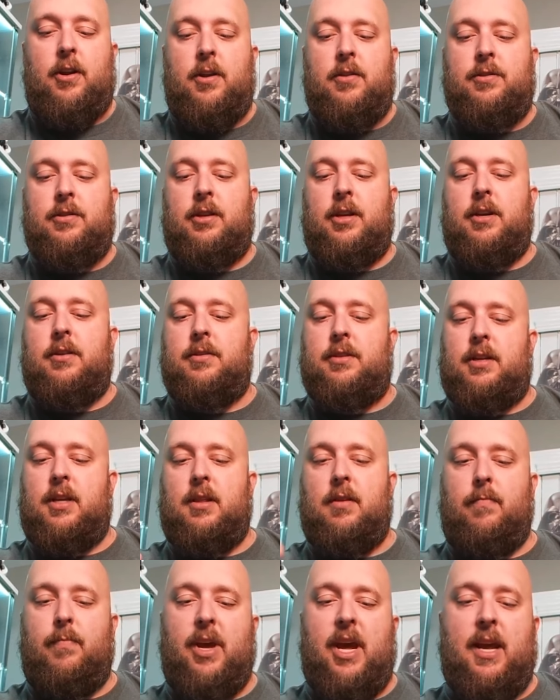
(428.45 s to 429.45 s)
Usually you see
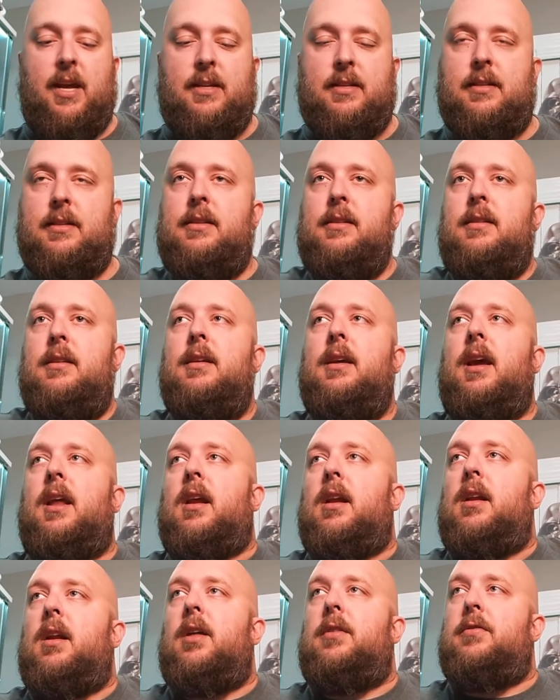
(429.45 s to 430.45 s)
the base in
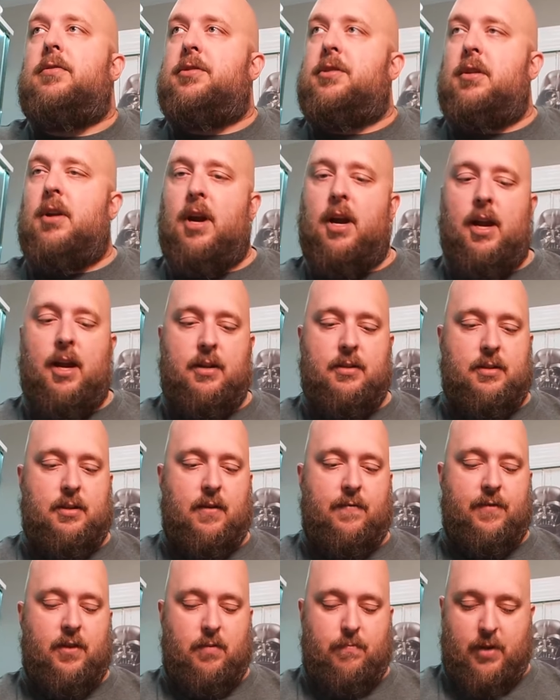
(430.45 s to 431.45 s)
another tray and
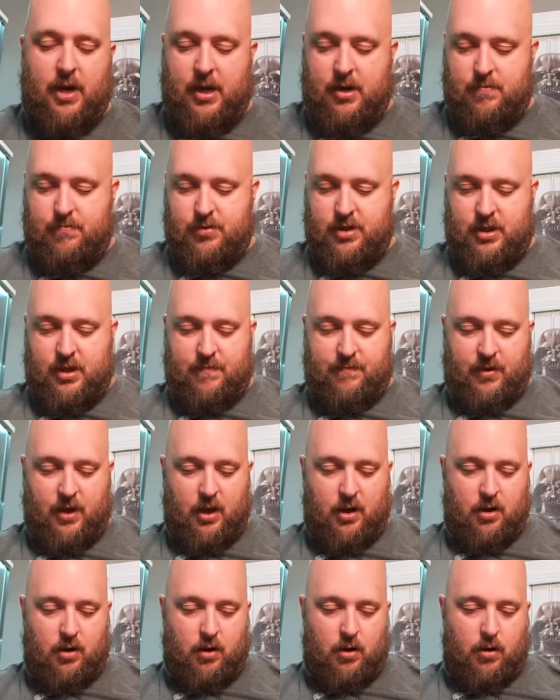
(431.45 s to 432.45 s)
stuff in the bottom, but they've
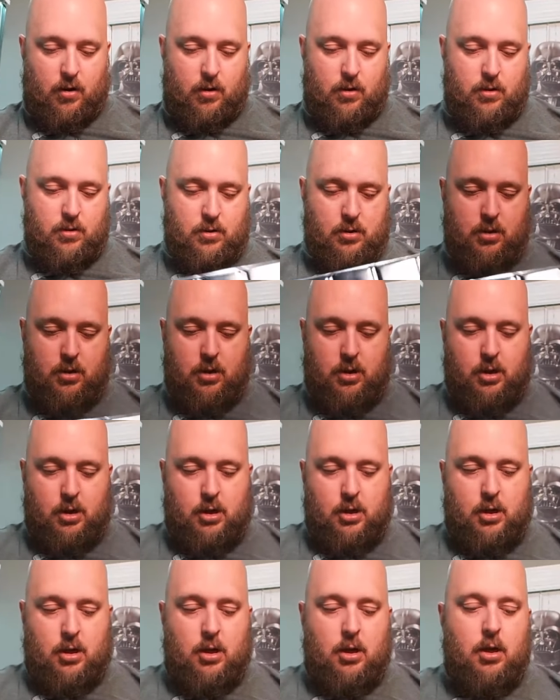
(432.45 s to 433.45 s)
got it all
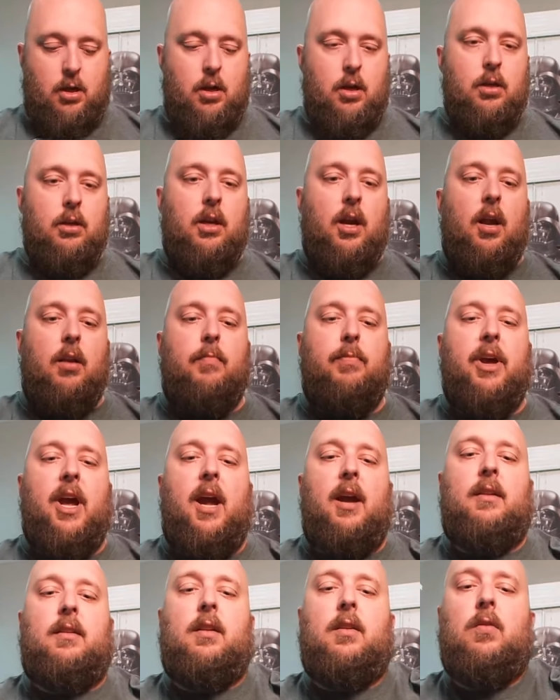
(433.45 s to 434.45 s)
kind of
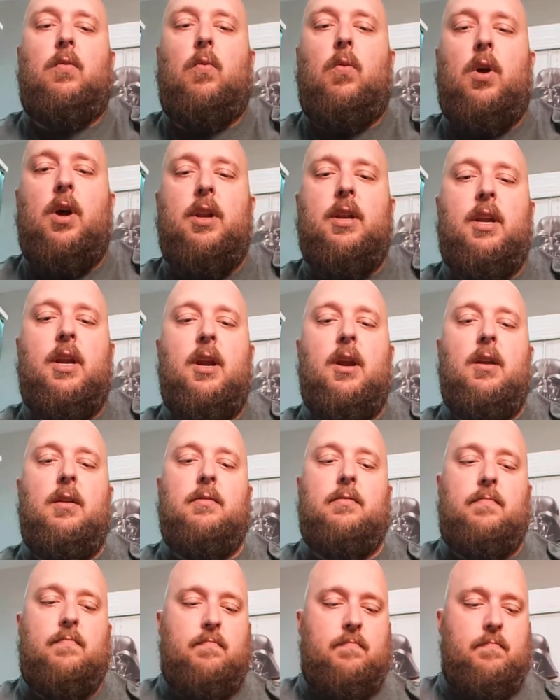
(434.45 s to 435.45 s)
packed into one here.